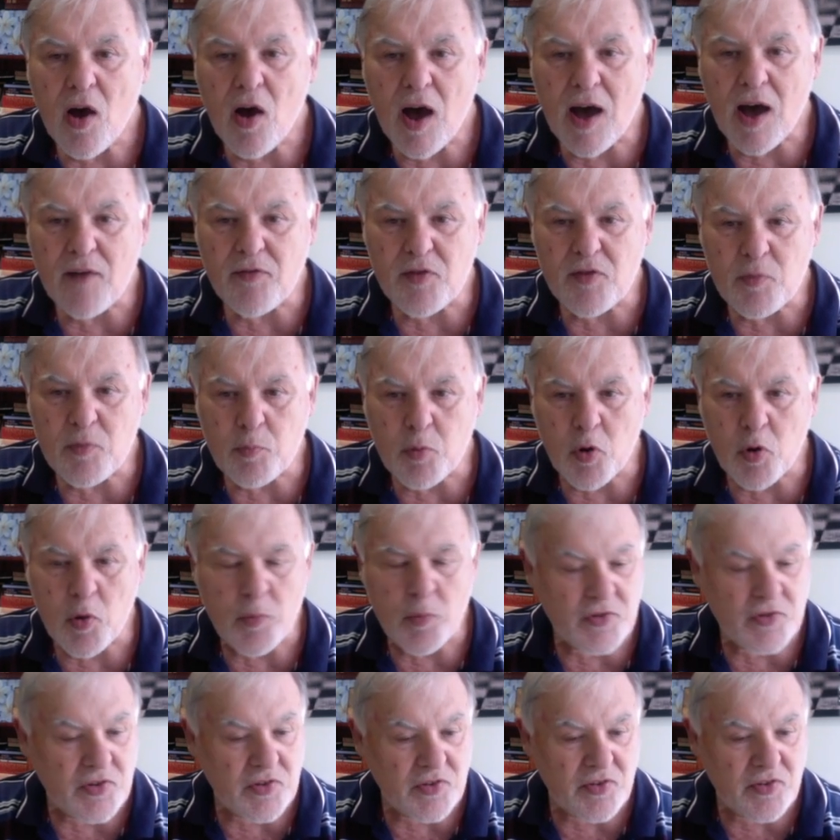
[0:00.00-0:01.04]
For the
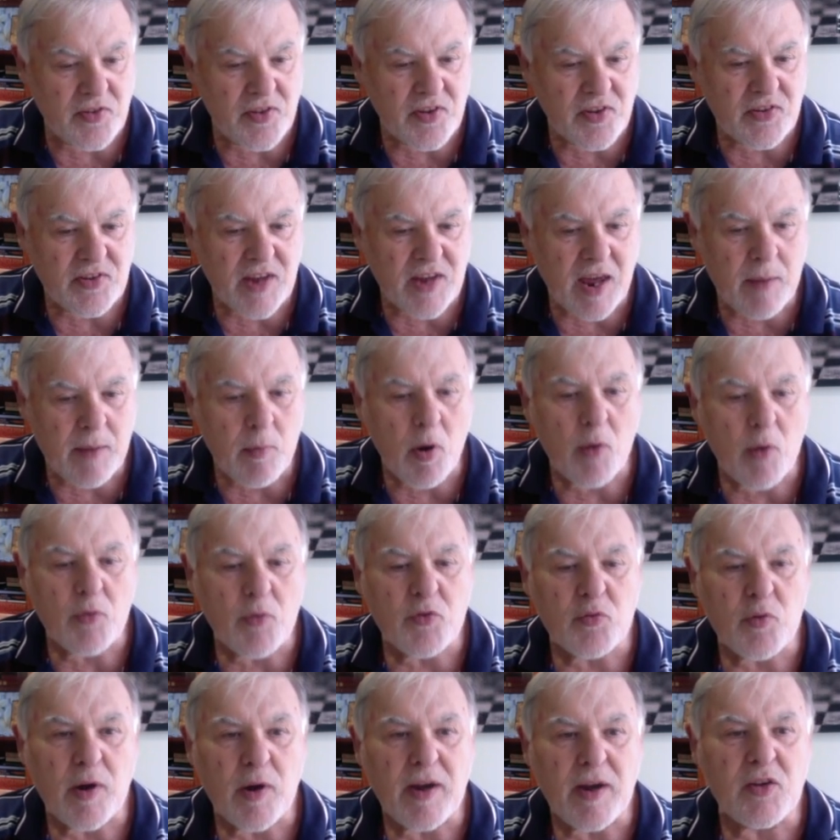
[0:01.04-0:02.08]
purposes of this game, I was
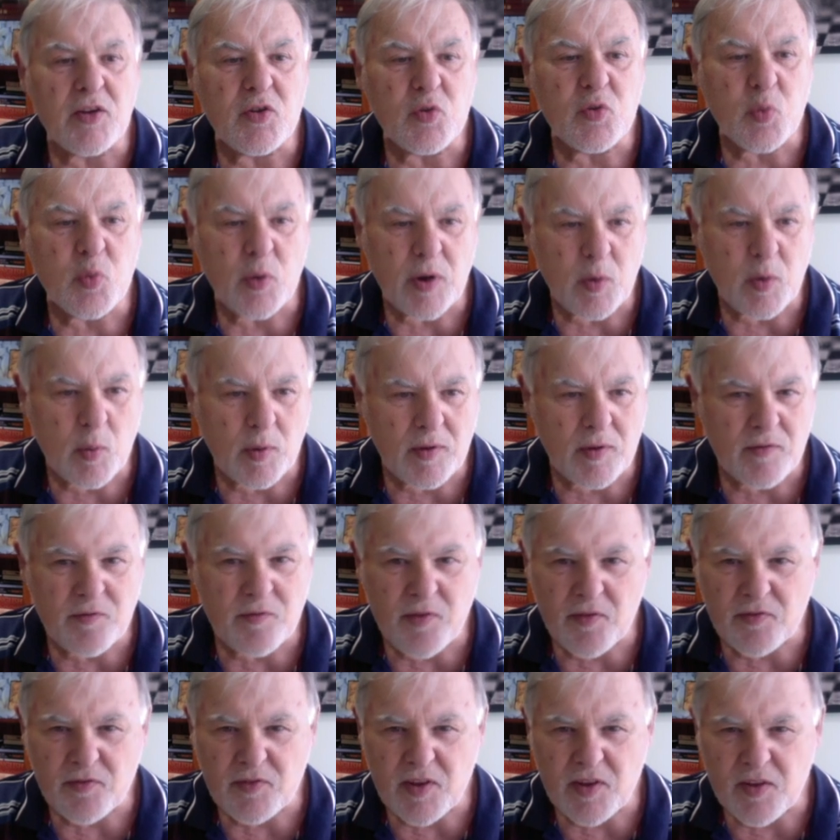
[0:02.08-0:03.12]
rated
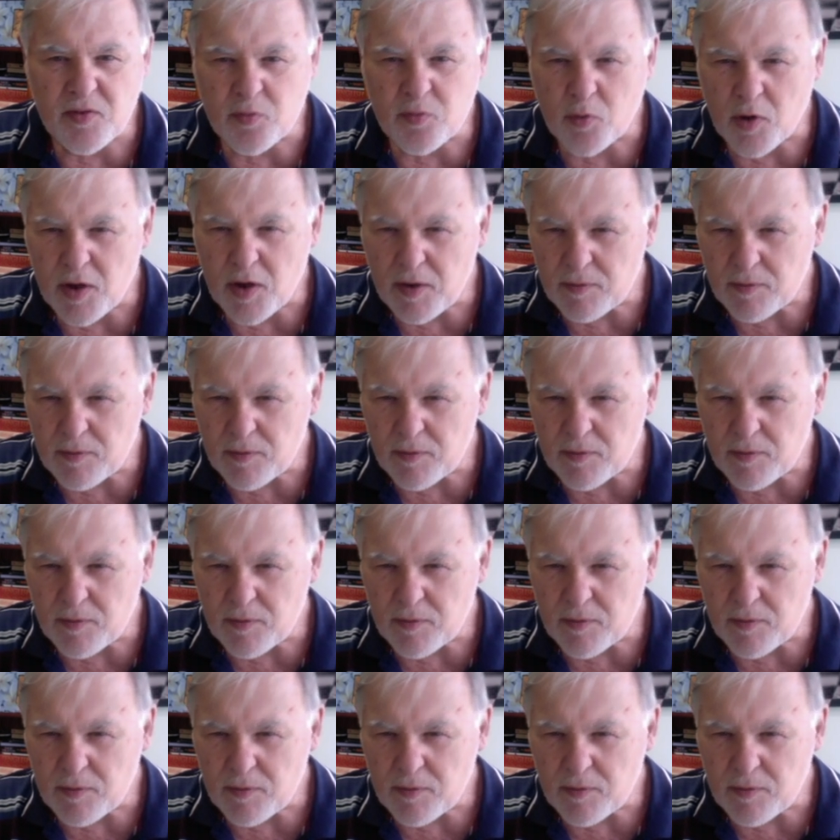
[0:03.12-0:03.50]
2,153.